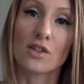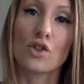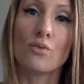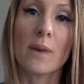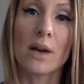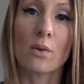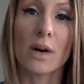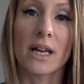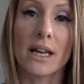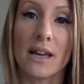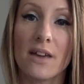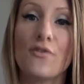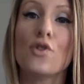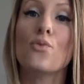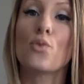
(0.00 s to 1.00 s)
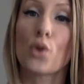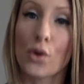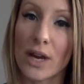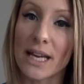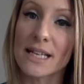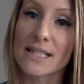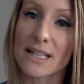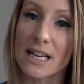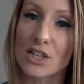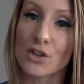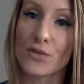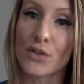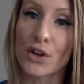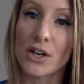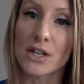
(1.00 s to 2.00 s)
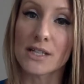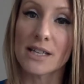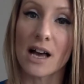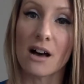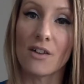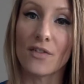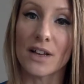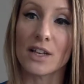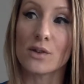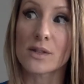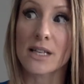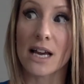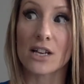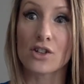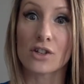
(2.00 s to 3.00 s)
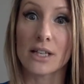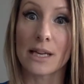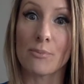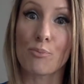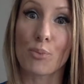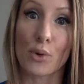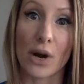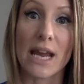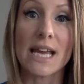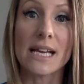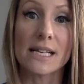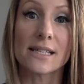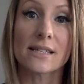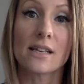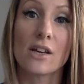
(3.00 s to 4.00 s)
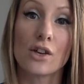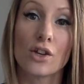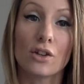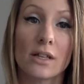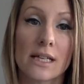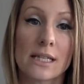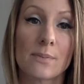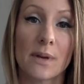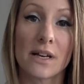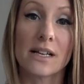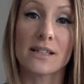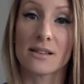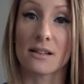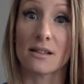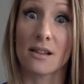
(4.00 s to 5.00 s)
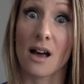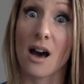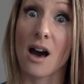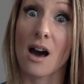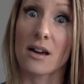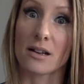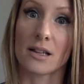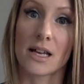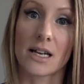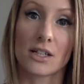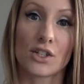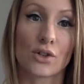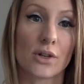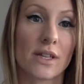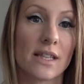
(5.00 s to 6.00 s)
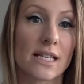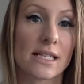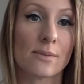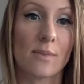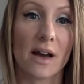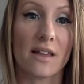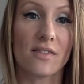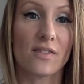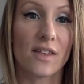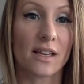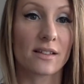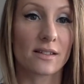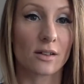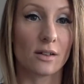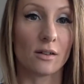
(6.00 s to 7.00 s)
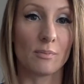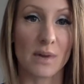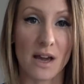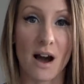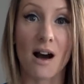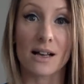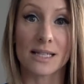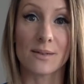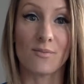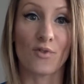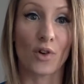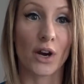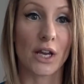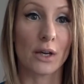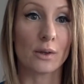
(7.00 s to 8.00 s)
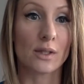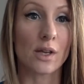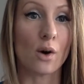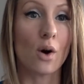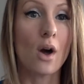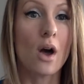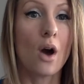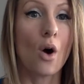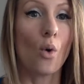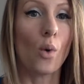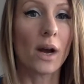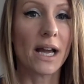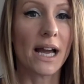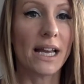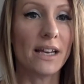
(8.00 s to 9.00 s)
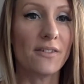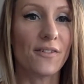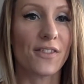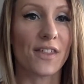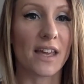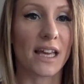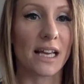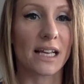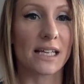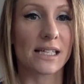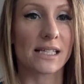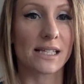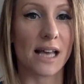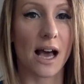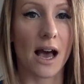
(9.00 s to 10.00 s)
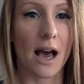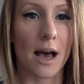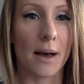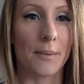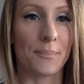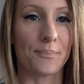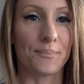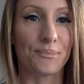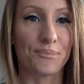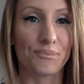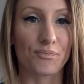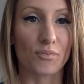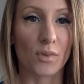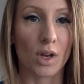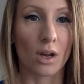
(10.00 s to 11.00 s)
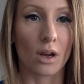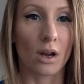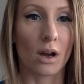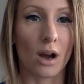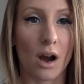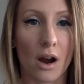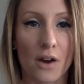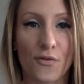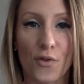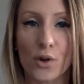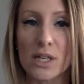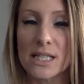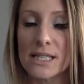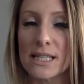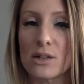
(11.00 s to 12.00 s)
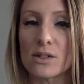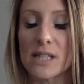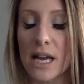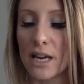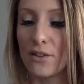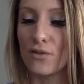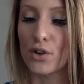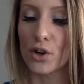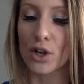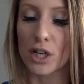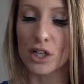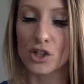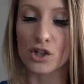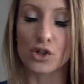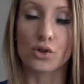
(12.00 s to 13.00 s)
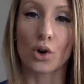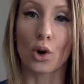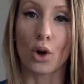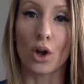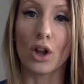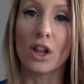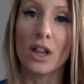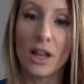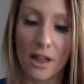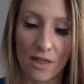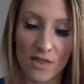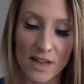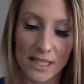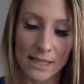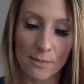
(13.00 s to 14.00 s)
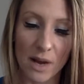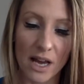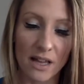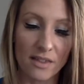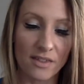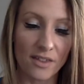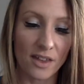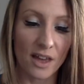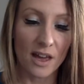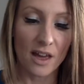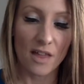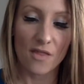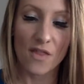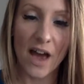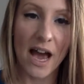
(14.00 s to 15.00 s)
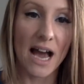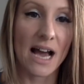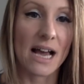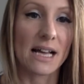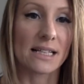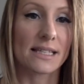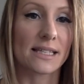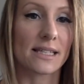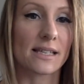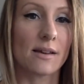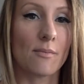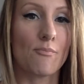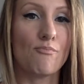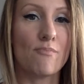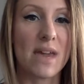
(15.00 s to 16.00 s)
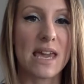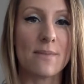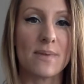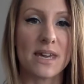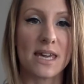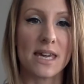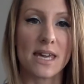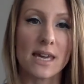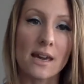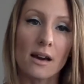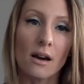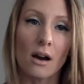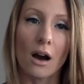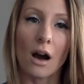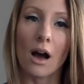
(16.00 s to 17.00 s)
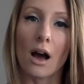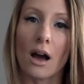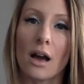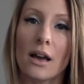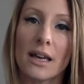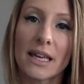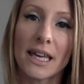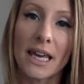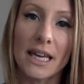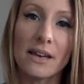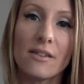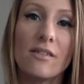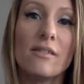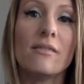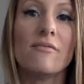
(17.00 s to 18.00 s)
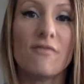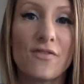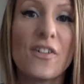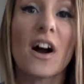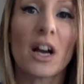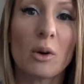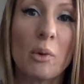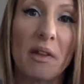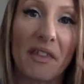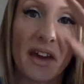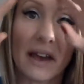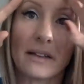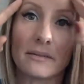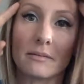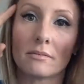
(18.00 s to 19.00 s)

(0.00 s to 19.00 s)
You might want, if you create a schedule for yourself and you schedule in breaks, you'll experience a lot of joy this month. Things will be awesome for you. So what kind of things are forces outside of your control this month that maybe can fuck with it?